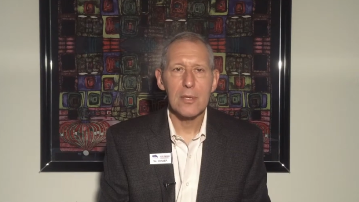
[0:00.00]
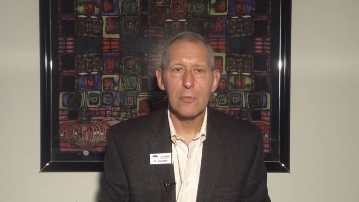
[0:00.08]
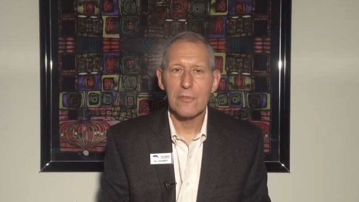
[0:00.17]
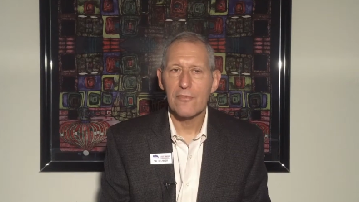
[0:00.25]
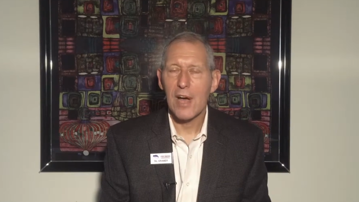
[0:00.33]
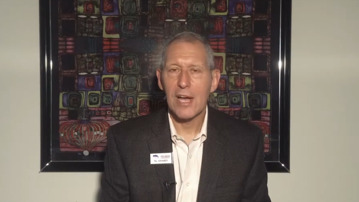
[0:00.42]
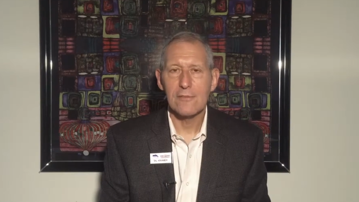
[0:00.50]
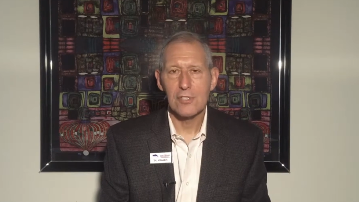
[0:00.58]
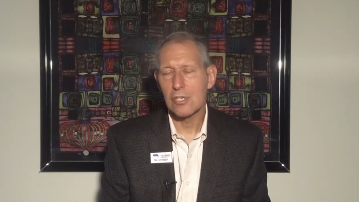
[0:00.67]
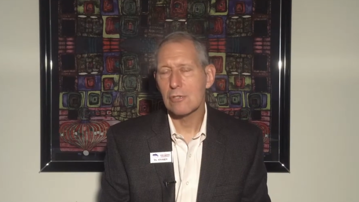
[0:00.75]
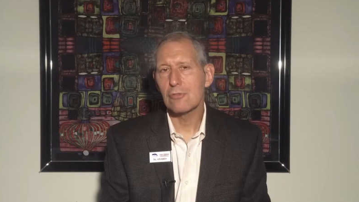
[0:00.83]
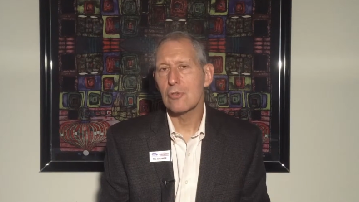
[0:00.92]
with 5
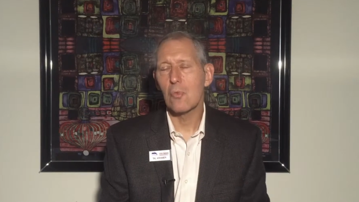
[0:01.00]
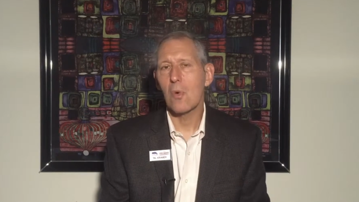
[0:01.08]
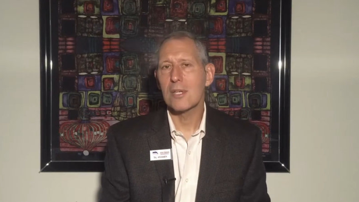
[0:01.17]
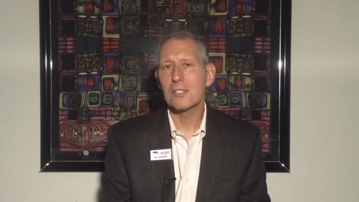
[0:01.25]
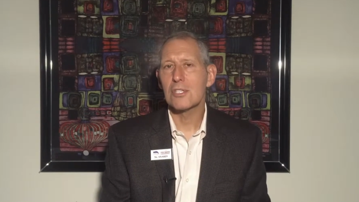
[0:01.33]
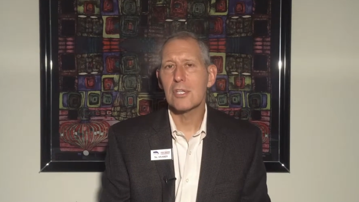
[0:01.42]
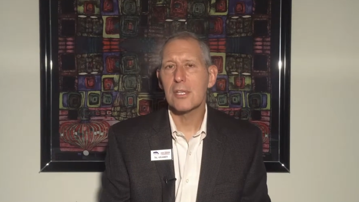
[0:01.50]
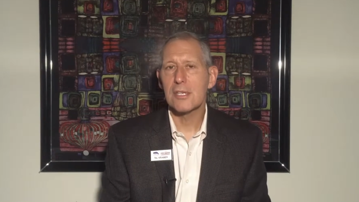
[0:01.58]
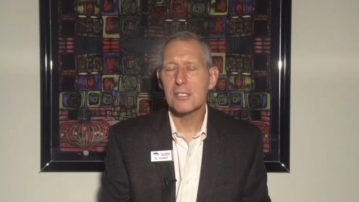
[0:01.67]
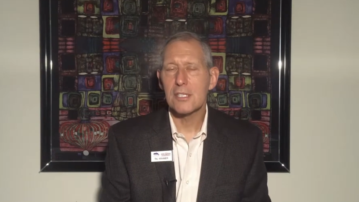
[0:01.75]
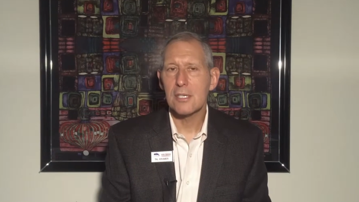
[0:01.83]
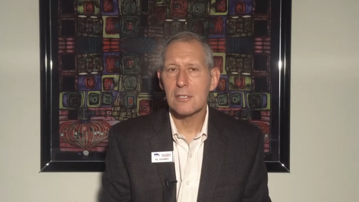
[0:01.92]
children wants to
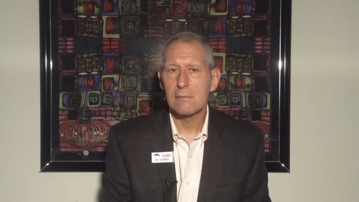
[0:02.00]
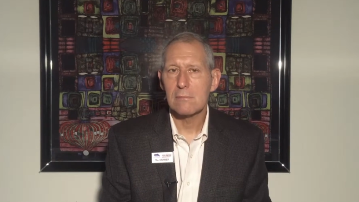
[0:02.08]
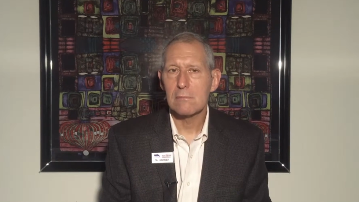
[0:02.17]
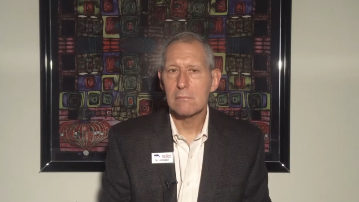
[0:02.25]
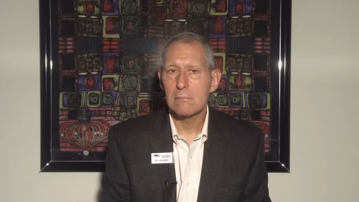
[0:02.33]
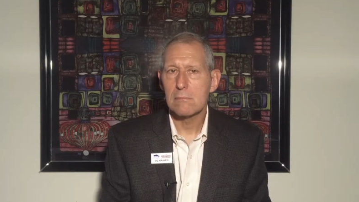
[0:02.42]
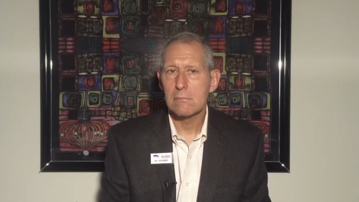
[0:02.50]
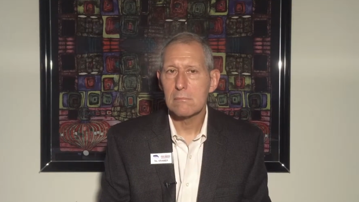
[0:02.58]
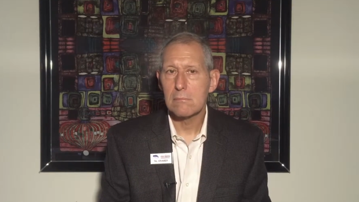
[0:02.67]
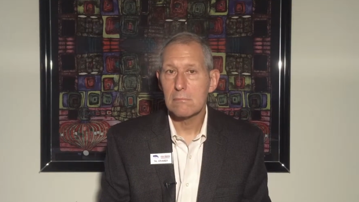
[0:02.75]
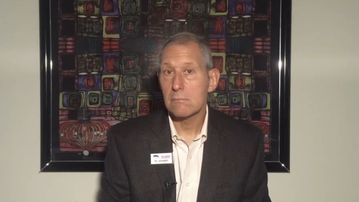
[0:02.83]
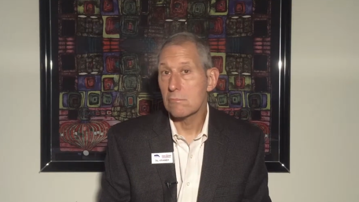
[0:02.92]
lease it,
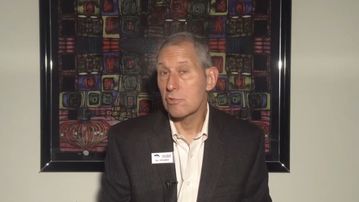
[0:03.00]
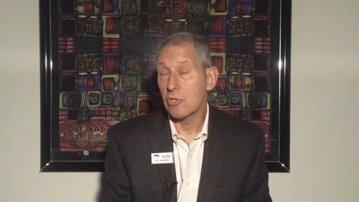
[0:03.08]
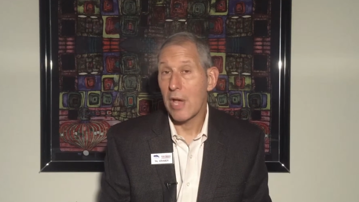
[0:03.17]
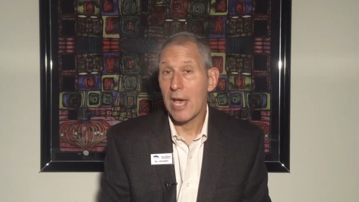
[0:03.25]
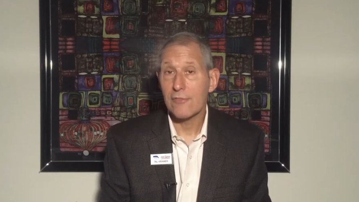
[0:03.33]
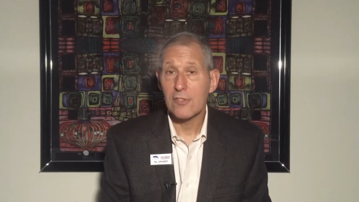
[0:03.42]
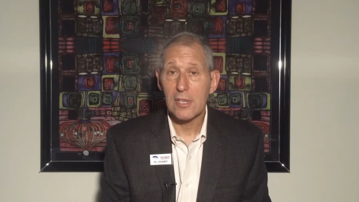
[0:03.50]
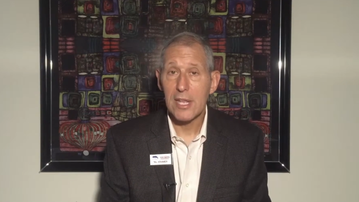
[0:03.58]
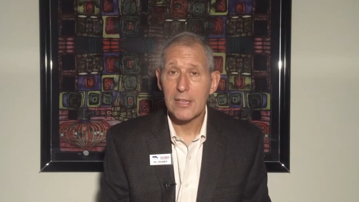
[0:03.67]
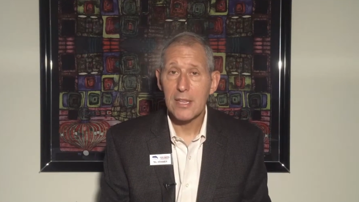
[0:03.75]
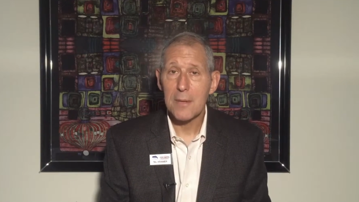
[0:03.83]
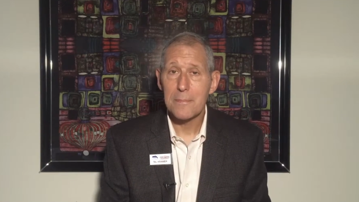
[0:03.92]
do you have to
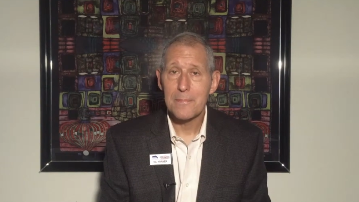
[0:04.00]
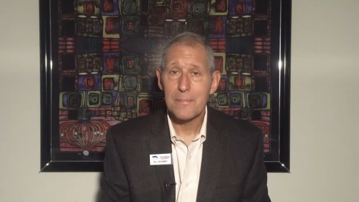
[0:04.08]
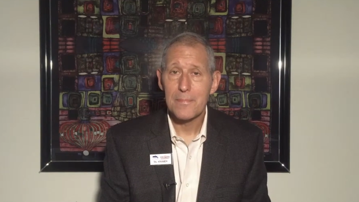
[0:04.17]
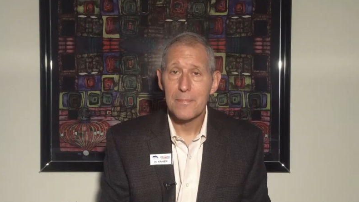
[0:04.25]
let them?